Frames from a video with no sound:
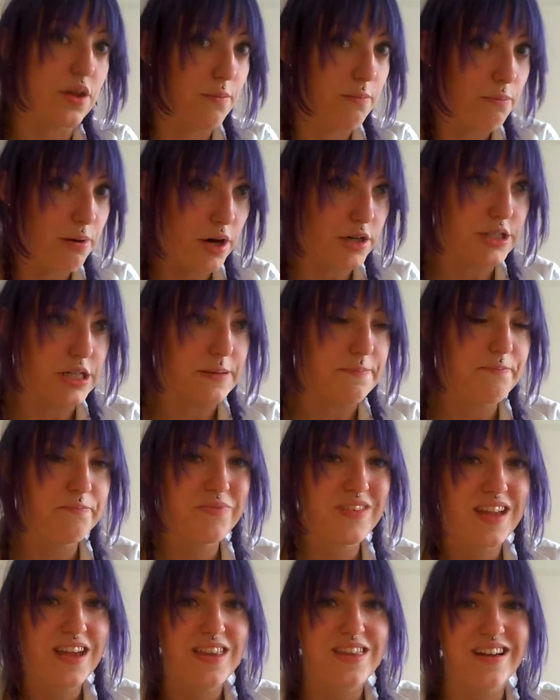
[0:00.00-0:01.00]
their body,
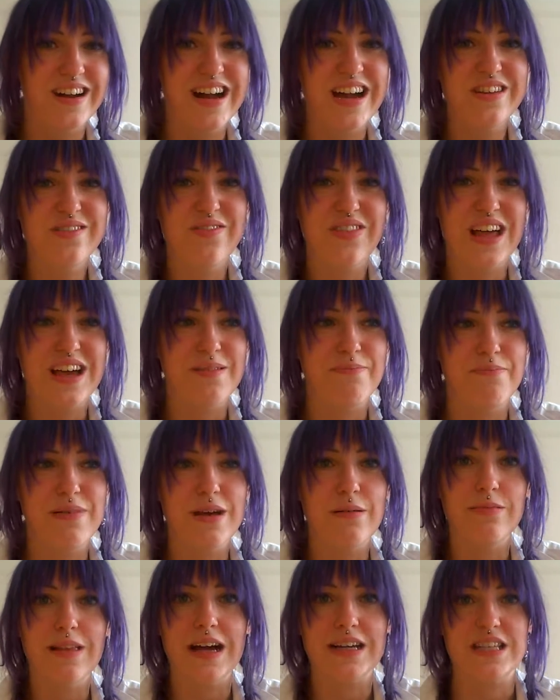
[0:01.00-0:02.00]
kind of like
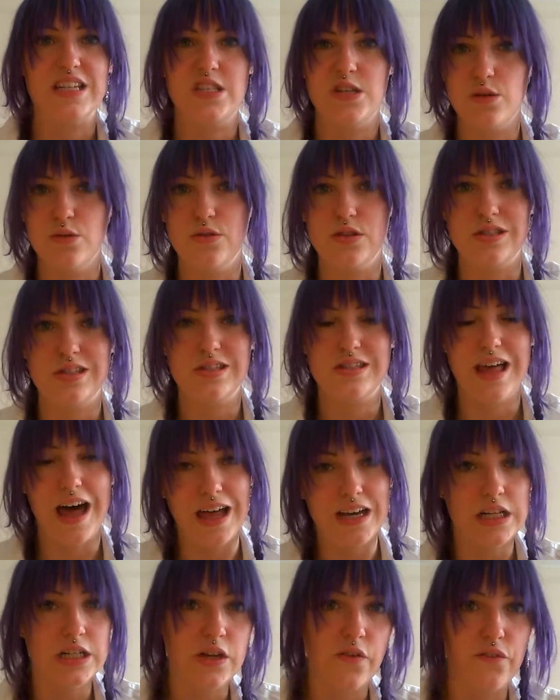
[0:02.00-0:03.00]
big black tattoos
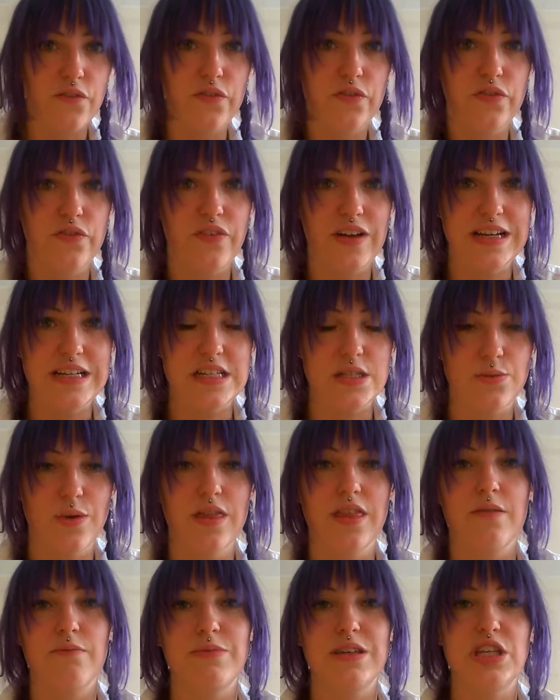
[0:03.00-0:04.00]
that fades
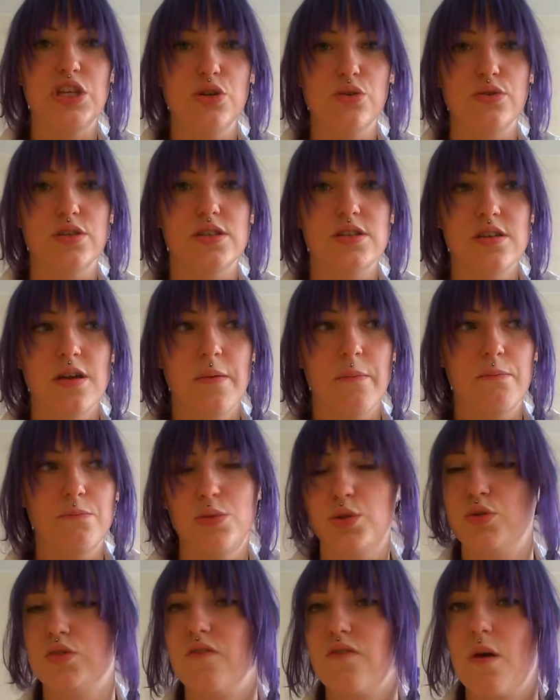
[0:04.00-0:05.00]
when they've been used.
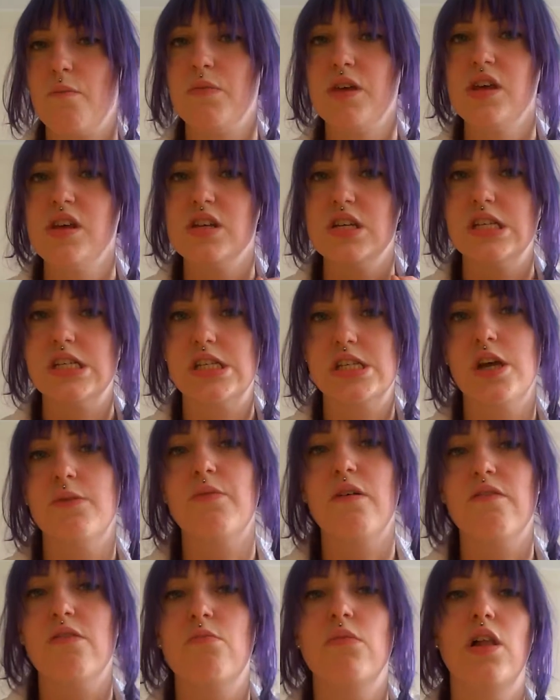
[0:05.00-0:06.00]
Most of them.
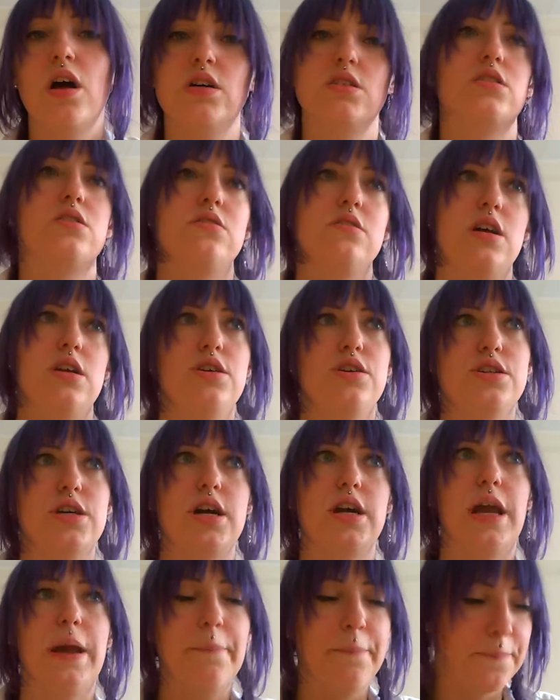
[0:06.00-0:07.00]
Some of them last until you
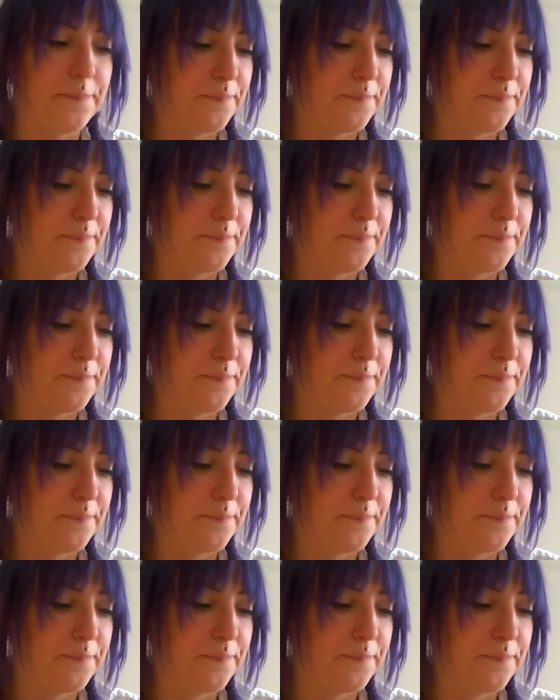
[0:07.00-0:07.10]
die.